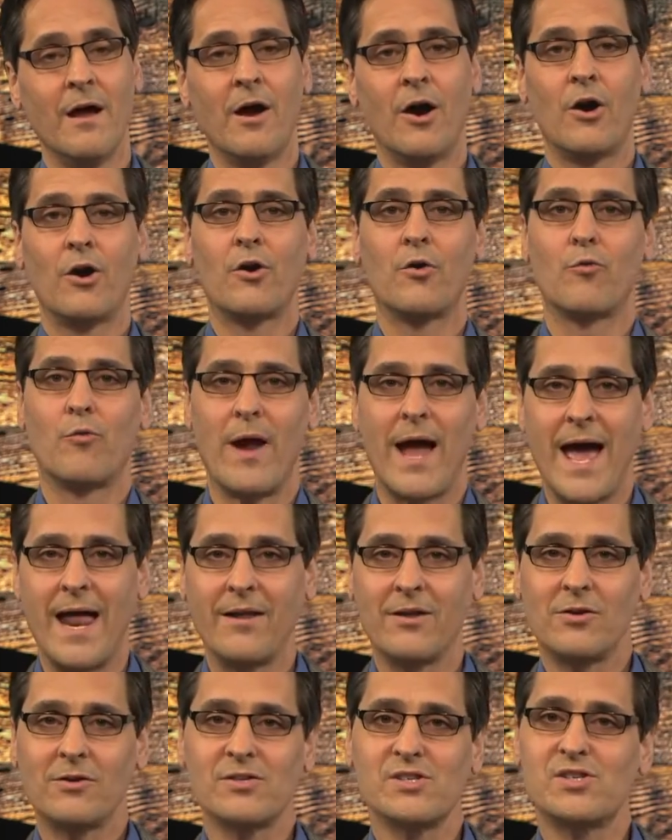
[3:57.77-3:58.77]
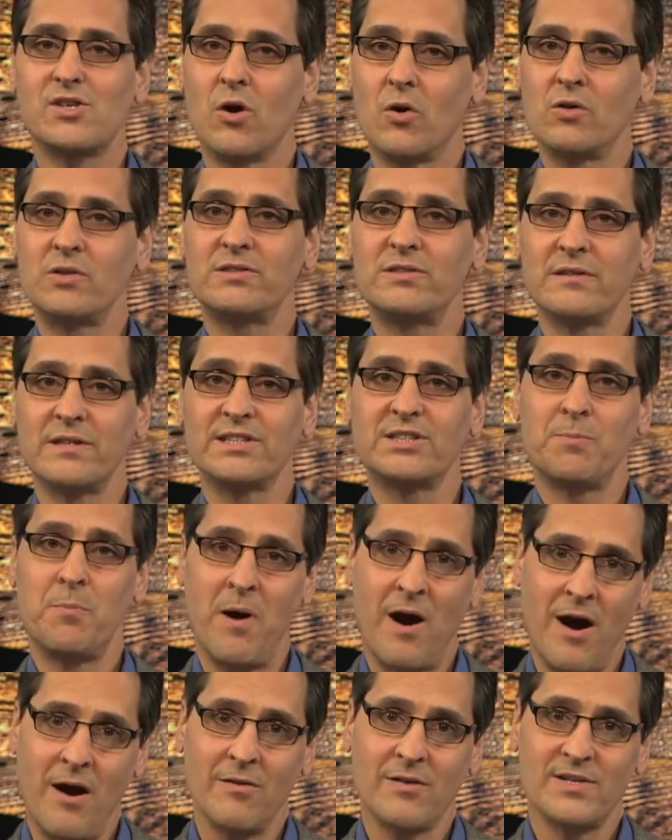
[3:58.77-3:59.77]
Her radical socialist
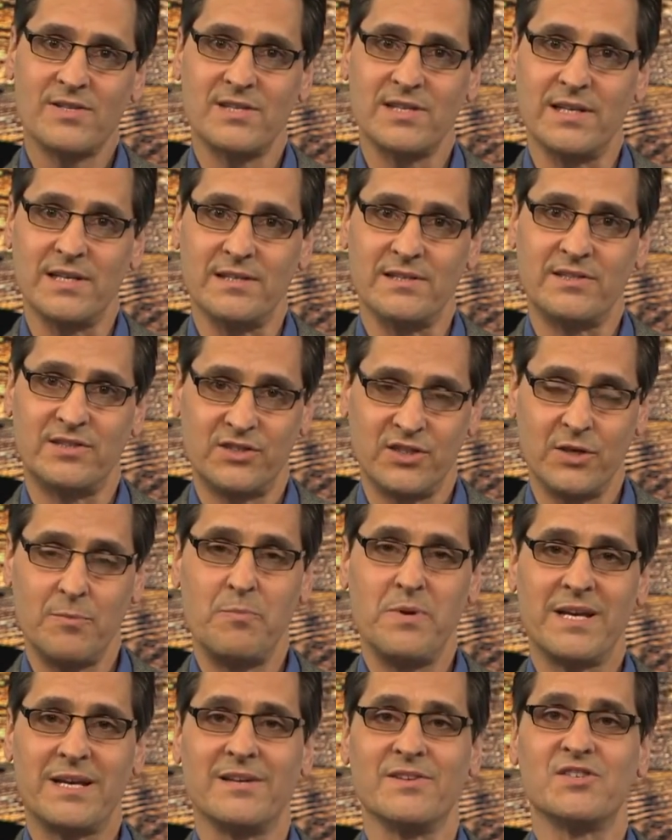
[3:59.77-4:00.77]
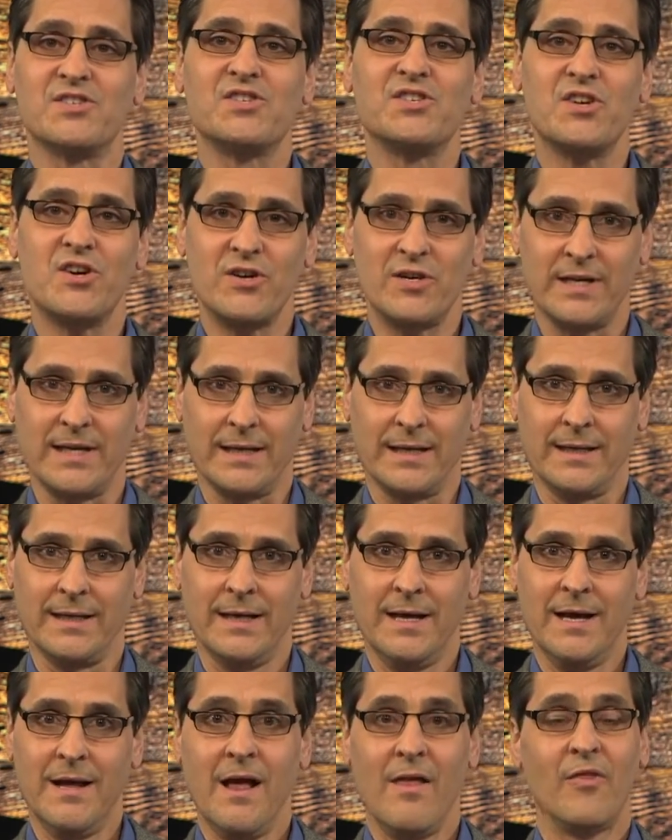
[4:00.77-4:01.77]
policies should be concerning.
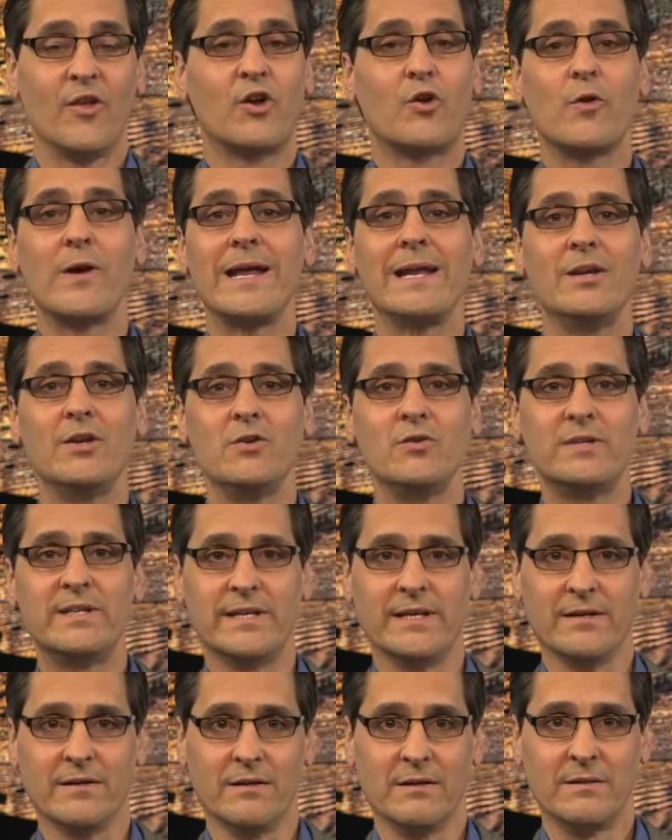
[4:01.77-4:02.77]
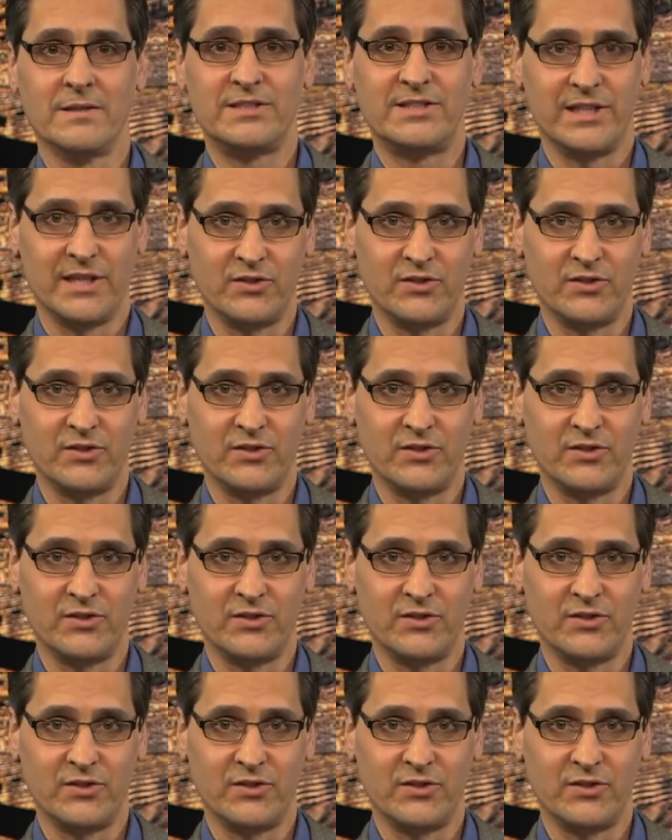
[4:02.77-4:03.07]
The Green New Deal she